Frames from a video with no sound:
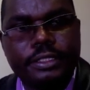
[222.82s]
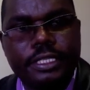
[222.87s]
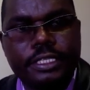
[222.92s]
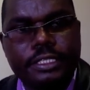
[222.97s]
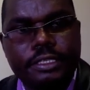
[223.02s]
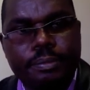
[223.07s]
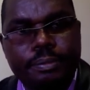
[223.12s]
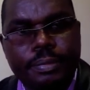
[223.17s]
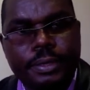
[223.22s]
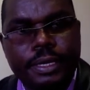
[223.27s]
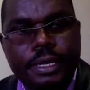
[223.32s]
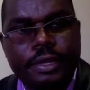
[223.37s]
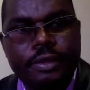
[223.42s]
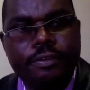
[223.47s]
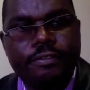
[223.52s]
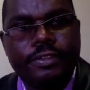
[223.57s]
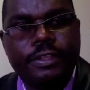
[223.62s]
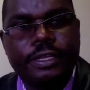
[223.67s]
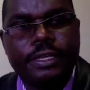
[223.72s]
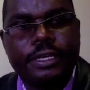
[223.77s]
the supply
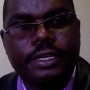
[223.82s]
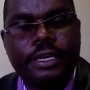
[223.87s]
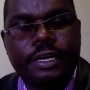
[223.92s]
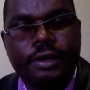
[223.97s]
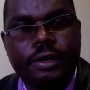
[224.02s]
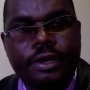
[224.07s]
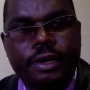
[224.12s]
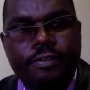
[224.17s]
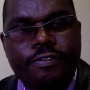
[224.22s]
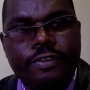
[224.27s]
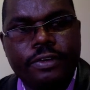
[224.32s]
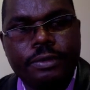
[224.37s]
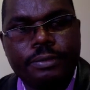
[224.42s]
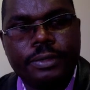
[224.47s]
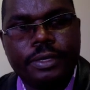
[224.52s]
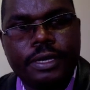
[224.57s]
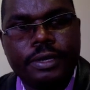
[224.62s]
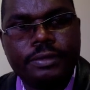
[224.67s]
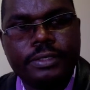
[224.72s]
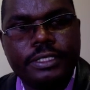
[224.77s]
of the
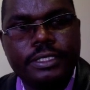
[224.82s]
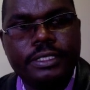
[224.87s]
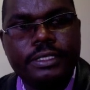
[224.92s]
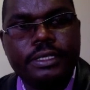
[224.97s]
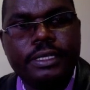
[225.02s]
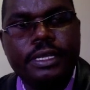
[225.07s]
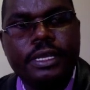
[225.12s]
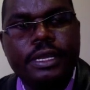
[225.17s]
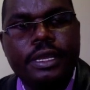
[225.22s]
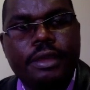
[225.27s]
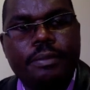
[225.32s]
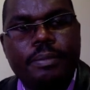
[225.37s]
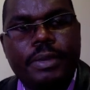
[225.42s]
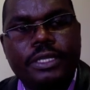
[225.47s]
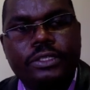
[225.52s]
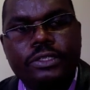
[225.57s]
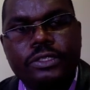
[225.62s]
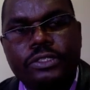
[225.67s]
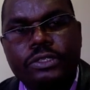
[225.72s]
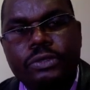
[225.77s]
affordable housing,
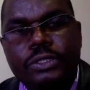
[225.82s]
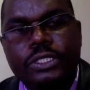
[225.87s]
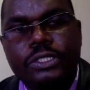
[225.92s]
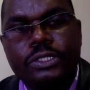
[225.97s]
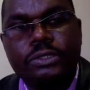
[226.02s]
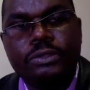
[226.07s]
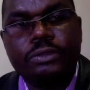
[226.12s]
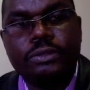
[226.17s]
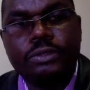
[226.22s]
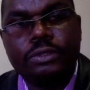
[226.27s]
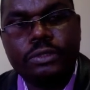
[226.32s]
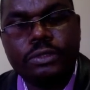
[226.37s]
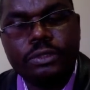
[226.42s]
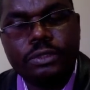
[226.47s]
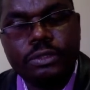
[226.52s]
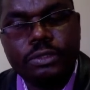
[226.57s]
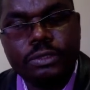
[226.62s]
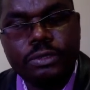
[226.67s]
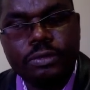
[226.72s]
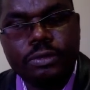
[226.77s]
but also we should
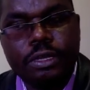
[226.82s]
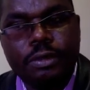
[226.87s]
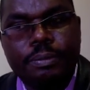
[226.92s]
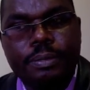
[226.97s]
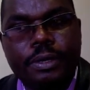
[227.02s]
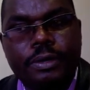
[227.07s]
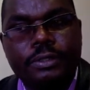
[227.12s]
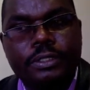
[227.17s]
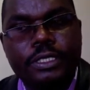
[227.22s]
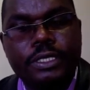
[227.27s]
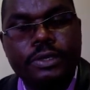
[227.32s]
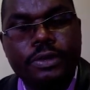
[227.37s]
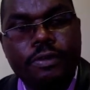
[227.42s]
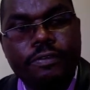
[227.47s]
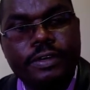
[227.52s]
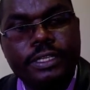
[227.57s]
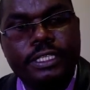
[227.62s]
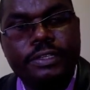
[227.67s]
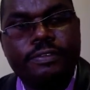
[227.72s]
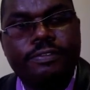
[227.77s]
talk about
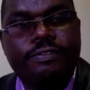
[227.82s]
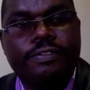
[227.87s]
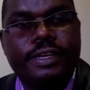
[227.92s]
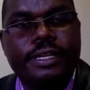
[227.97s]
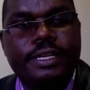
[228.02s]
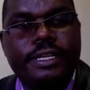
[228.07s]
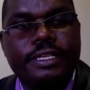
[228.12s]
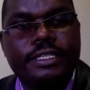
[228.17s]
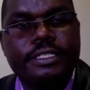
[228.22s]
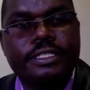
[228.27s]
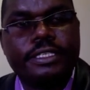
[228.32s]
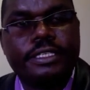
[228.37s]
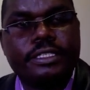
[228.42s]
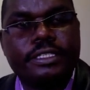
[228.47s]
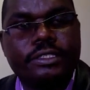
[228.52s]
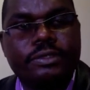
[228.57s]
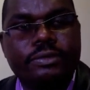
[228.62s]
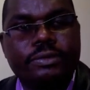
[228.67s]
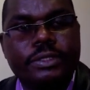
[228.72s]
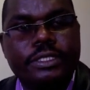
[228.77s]
innovative
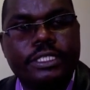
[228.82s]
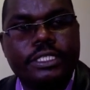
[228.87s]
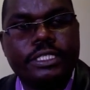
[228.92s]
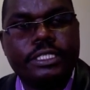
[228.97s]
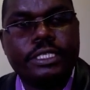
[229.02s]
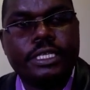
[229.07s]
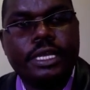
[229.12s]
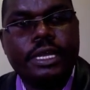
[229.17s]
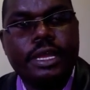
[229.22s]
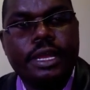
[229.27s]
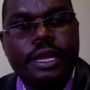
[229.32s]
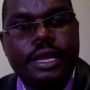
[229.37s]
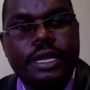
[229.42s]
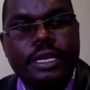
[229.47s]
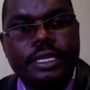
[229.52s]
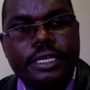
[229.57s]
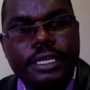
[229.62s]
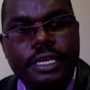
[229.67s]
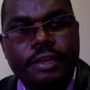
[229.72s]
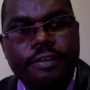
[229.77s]
finances which
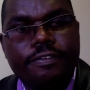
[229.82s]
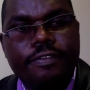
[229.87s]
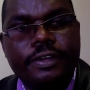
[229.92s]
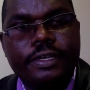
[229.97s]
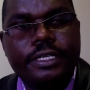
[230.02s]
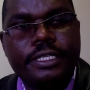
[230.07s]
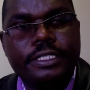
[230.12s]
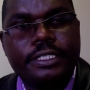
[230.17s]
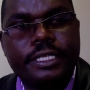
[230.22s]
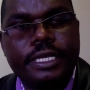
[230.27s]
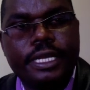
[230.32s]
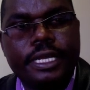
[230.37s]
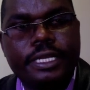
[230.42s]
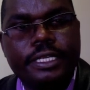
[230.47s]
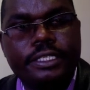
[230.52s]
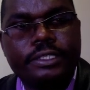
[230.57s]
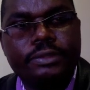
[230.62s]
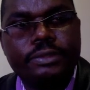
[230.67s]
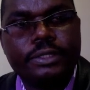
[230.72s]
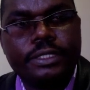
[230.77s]
are carefully
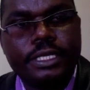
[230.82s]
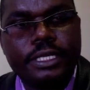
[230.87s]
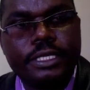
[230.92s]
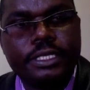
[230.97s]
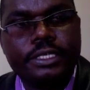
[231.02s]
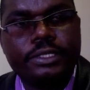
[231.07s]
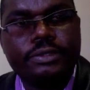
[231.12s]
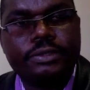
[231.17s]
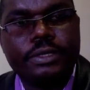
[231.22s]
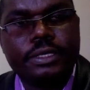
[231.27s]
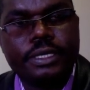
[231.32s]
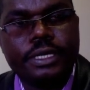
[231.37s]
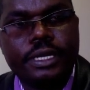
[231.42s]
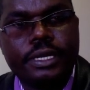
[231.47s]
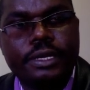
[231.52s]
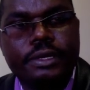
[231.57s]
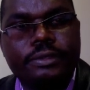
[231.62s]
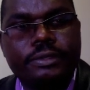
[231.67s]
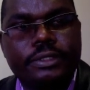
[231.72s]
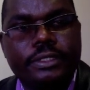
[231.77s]
designed to take into
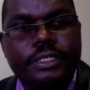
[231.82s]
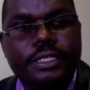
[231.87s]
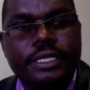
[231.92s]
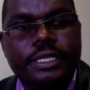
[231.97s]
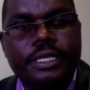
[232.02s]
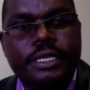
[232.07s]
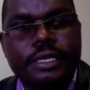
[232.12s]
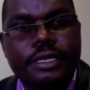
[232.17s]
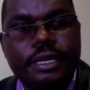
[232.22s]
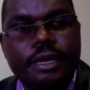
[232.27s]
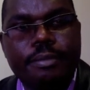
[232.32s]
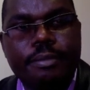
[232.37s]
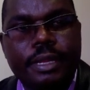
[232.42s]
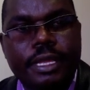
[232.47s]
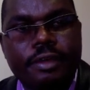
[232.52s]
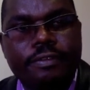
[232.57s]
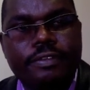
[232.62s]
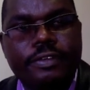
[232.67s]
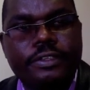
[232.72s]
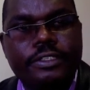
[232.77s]
account the income
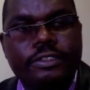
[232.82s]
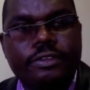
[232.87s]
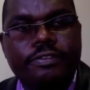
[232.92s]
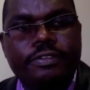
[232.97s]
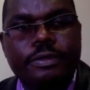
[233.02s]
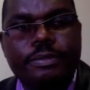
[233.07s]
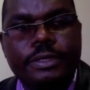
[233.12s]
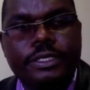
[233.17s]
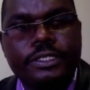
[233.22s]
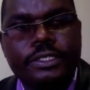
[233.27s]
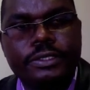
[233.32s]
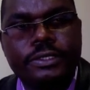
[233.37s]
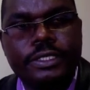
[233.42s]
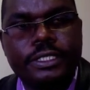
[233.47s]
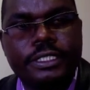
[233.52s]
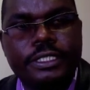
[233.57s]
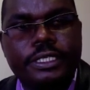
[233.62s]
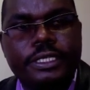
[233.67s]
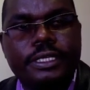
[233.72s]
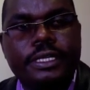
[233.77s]
levels of the
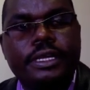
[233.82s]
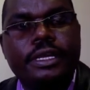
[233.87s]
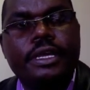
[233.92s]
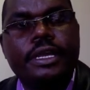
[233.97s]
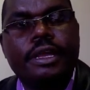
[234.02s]
majority,